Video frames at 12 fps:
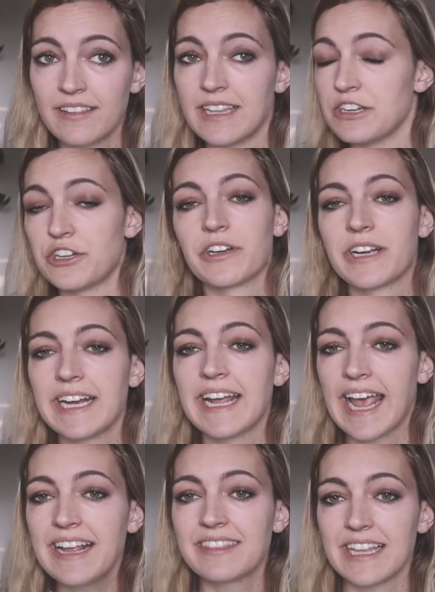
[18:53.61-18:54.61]
then you're gonna
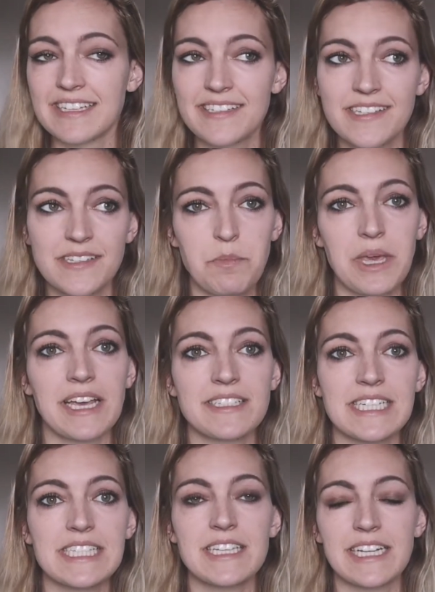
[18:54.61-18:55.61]
hate this,
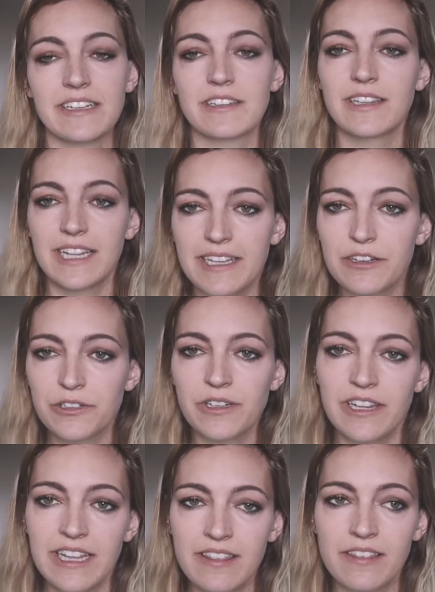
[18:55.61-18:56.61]
because it's like
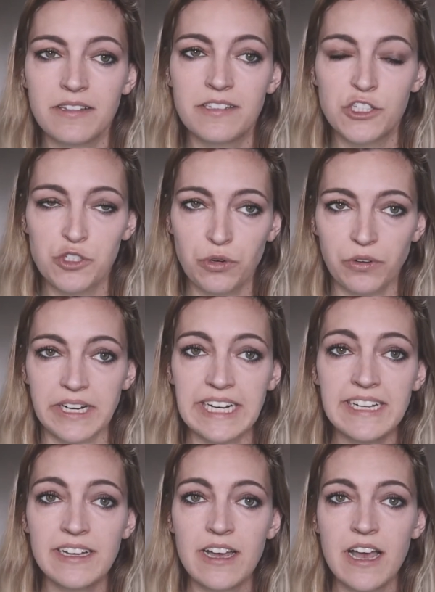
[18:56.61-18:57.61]
literally the
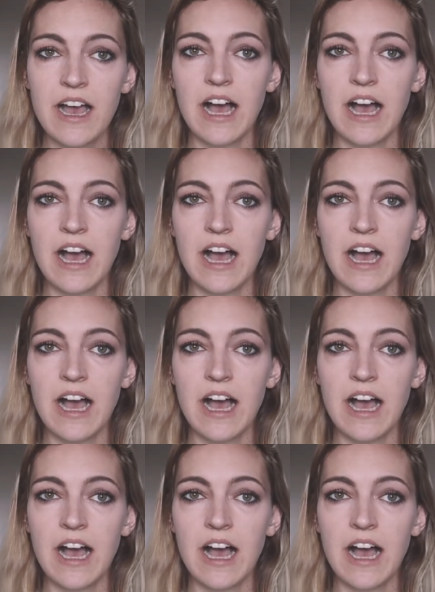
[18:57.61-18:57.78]
story